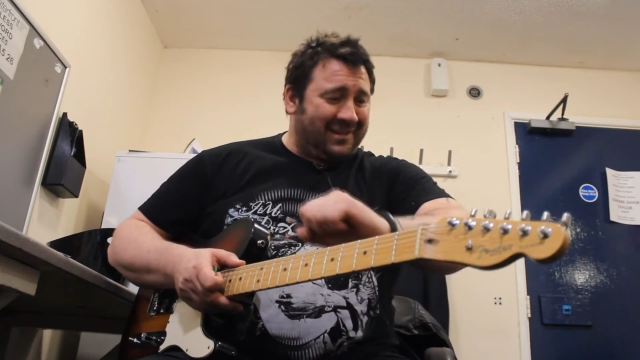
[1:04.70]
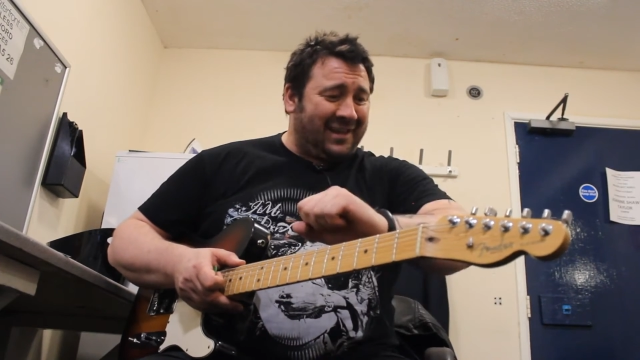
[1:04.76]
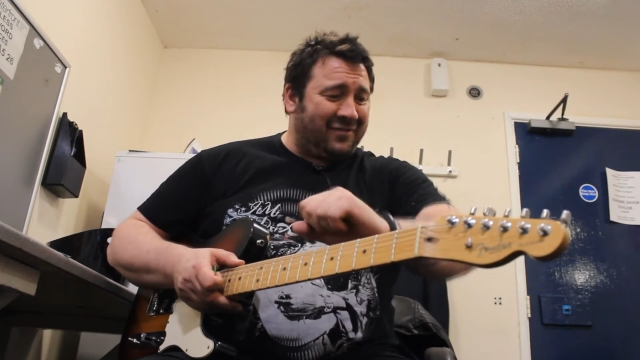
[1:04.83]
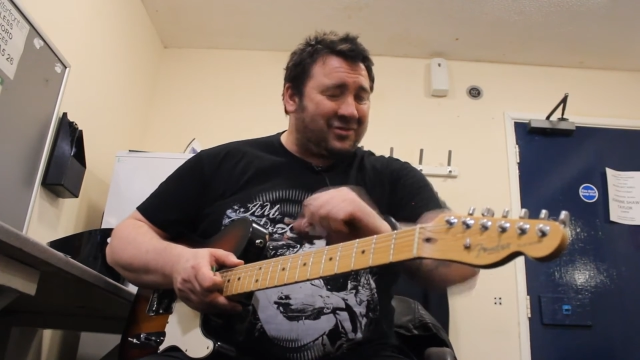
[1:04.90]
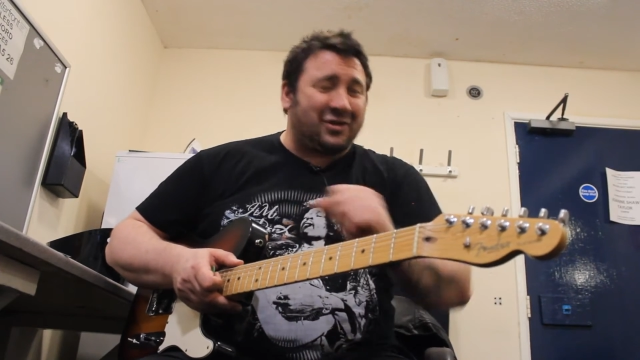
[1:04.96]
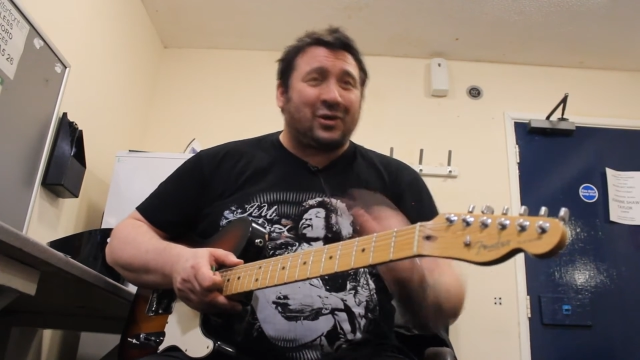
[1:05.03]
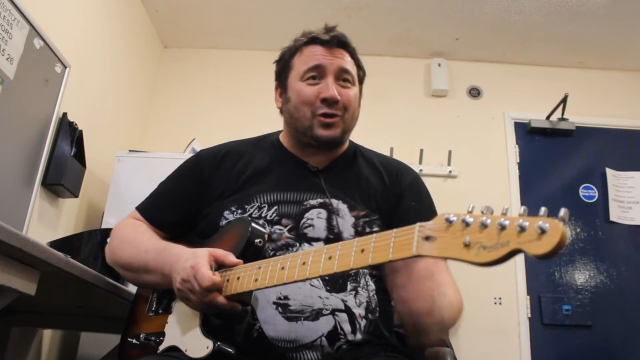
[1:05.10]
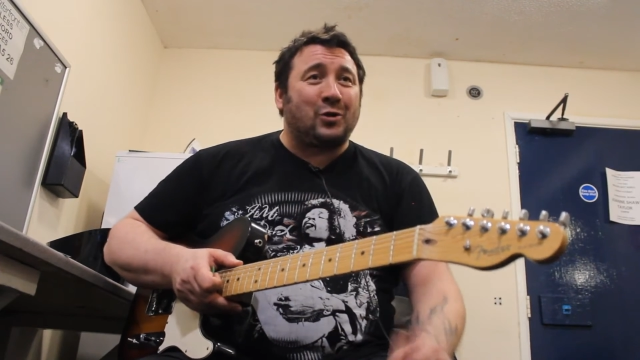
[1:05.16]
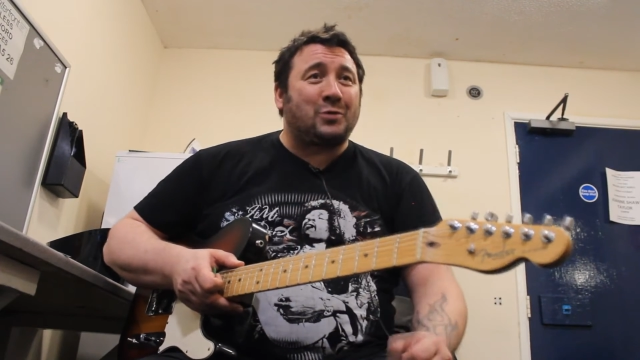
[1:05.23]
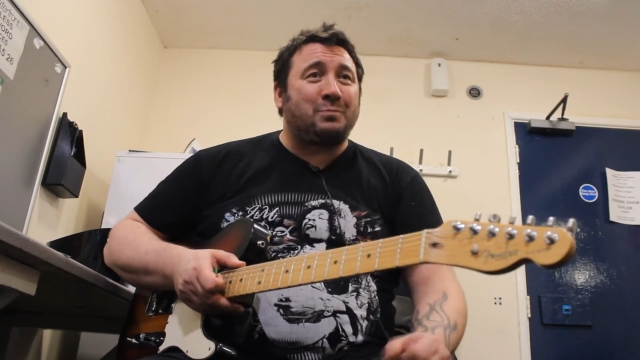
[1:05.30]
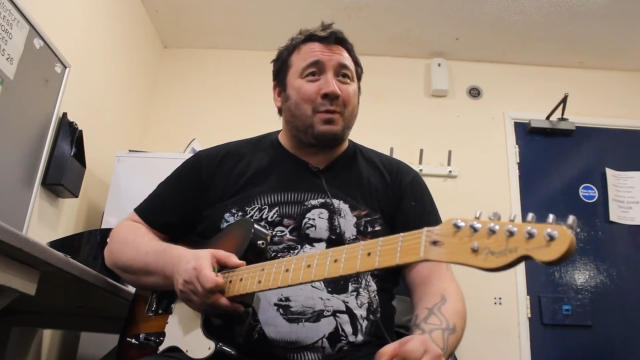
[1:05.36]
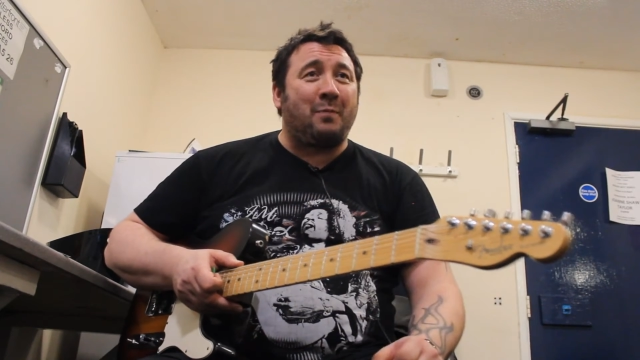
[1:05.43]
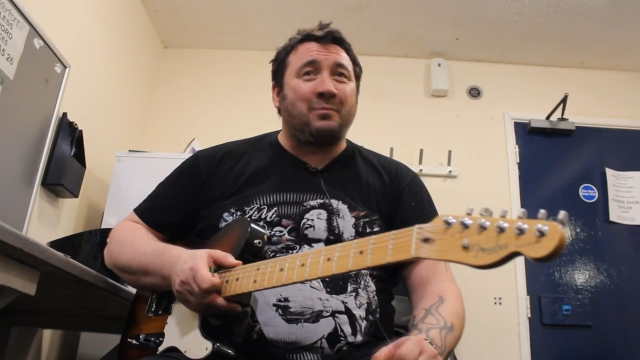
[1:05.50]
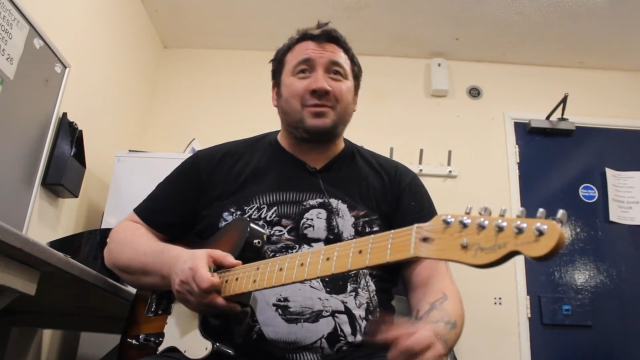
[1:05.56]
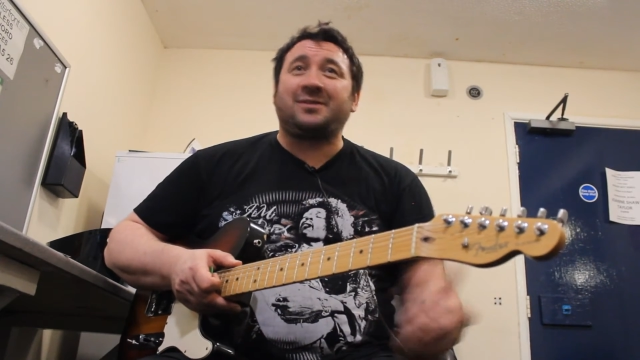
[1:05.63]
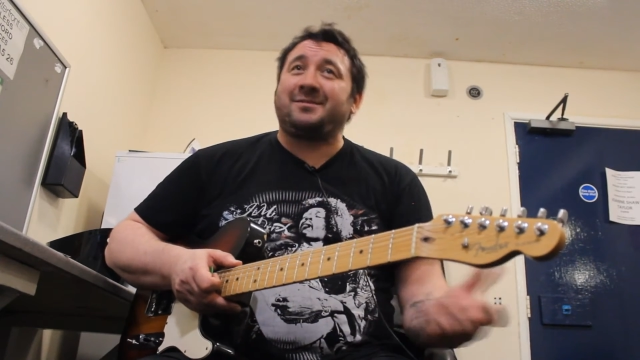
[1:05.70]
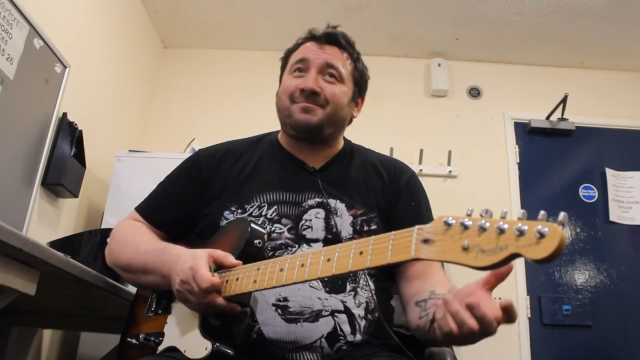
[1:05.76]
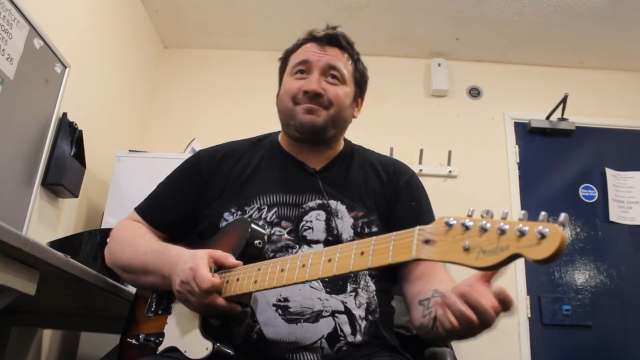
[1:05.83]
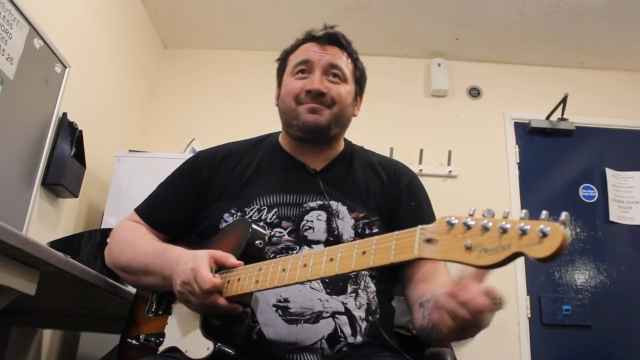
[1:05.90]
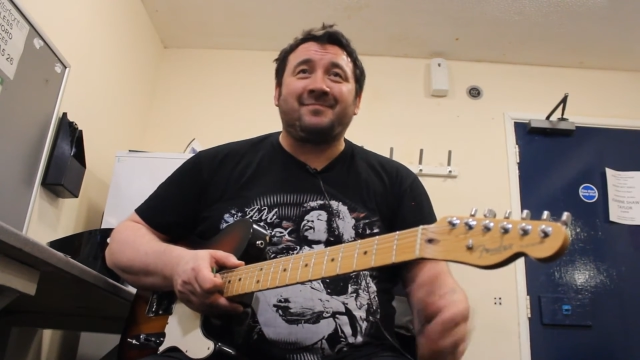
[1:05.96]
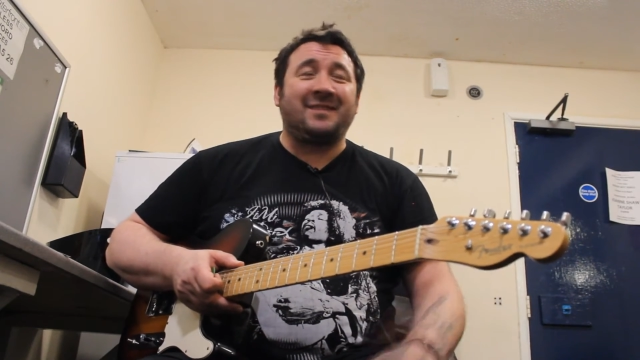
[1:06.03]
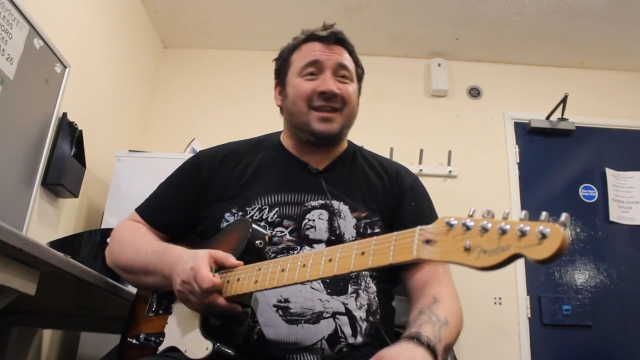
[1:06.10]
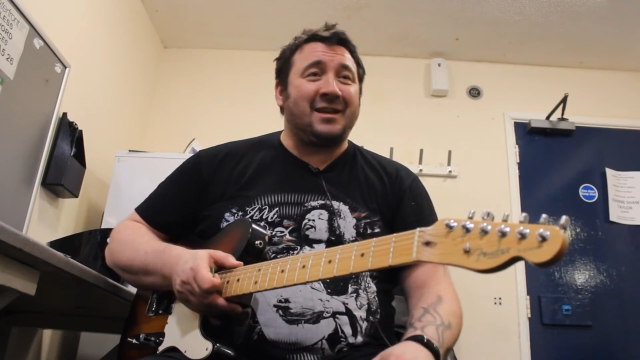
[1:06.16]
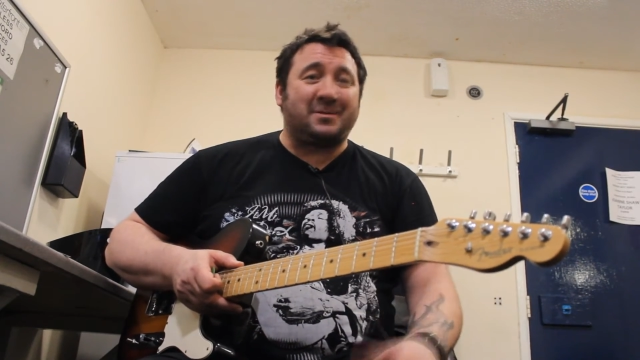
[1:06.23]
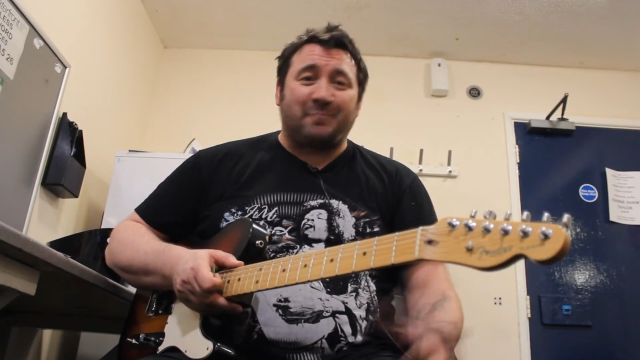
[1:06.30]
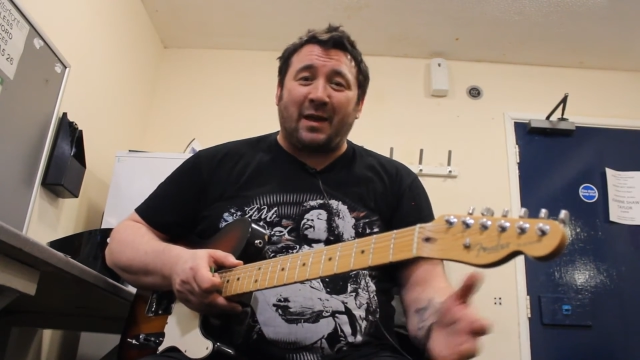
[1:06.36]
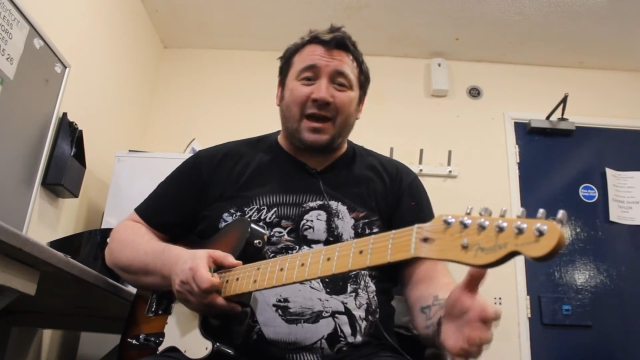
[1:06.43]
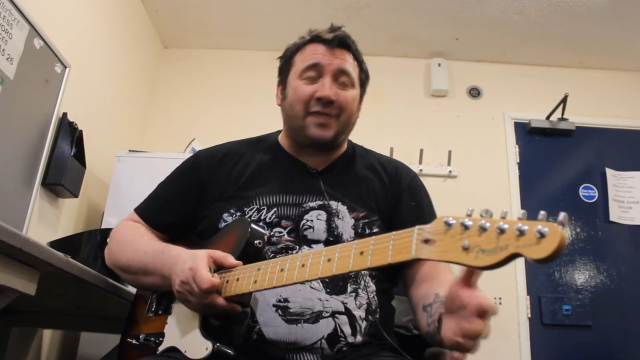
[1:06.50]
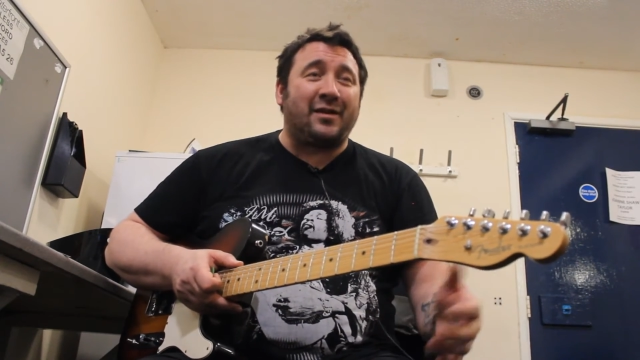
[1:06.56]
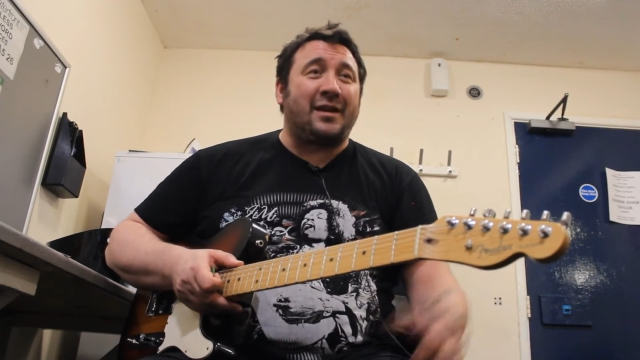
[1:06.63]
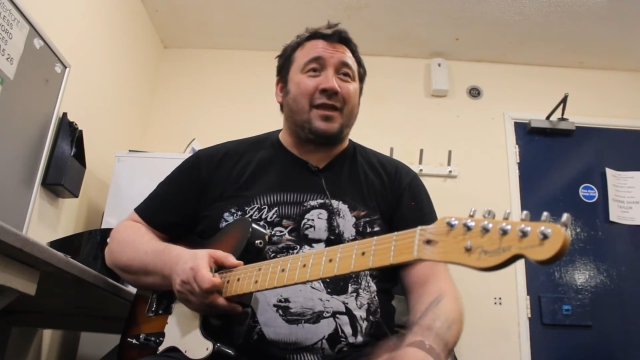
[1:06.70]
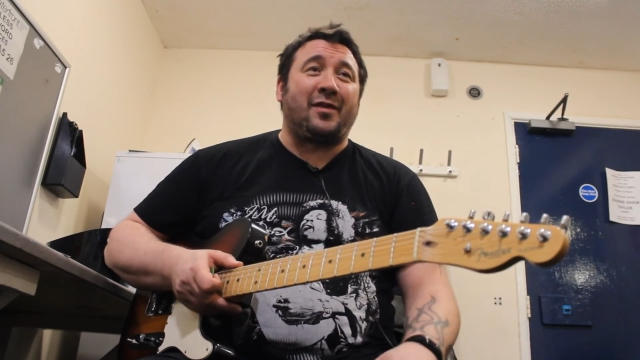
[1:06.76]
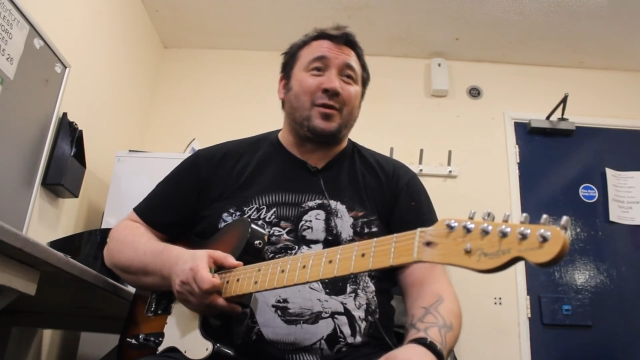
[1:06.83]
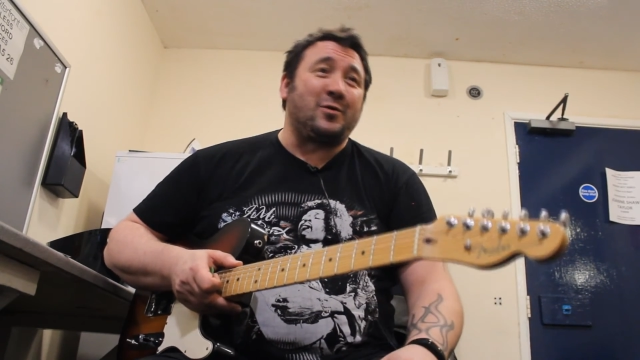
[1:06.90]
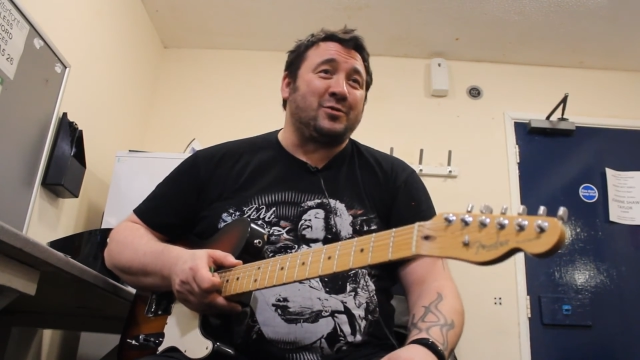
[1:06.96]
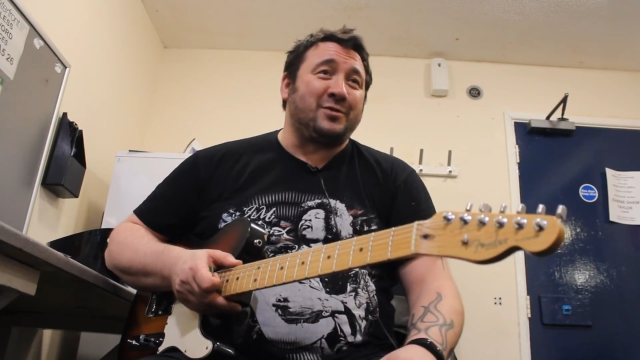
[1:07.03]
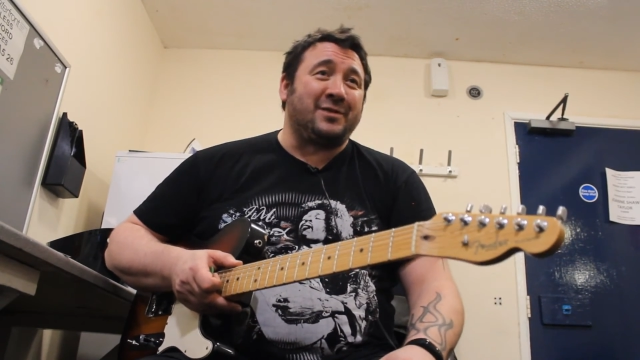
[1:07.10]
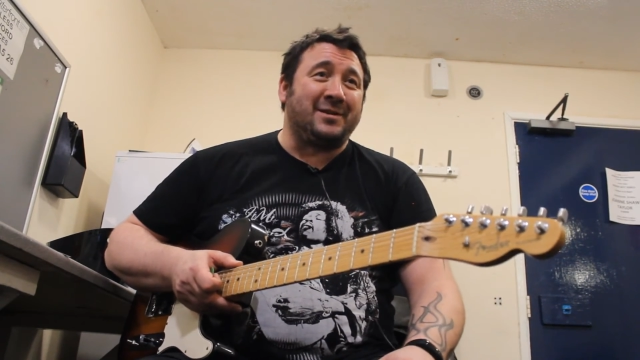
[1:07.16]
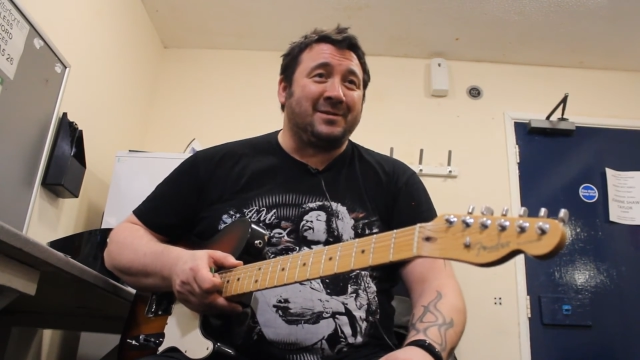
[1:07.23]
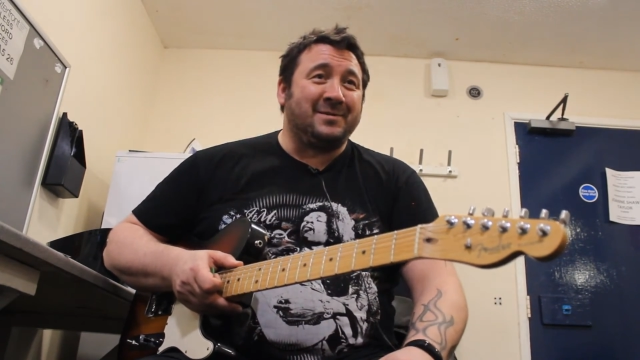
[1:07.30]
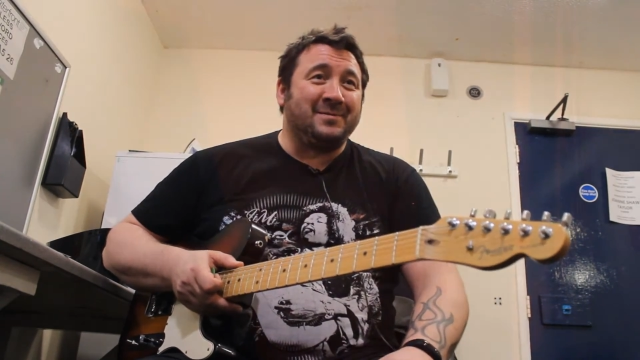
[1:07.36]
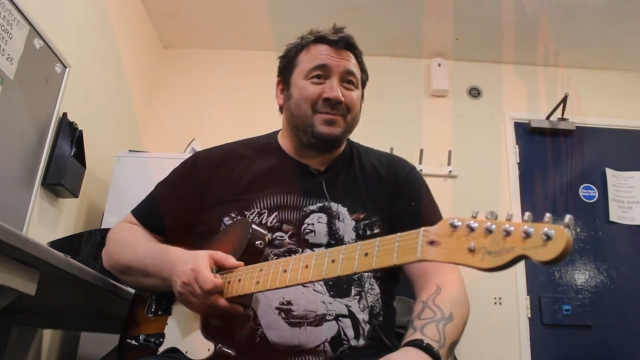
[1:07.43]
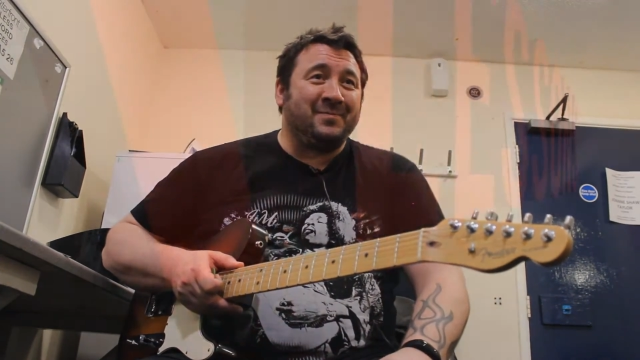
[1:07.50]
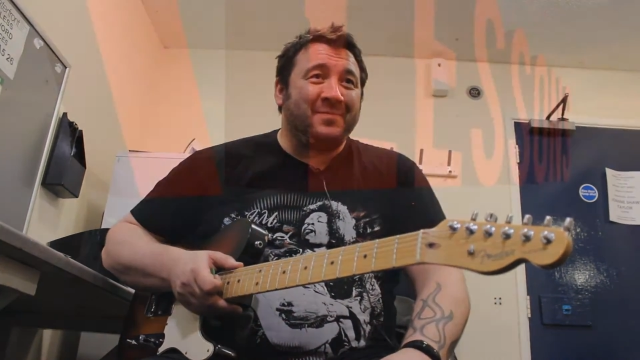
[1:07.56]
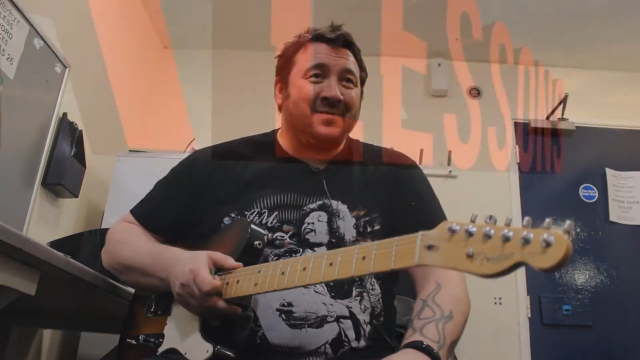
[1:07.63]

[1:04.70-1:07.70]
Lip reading: gives you the goosebumps, that's better than 1,000.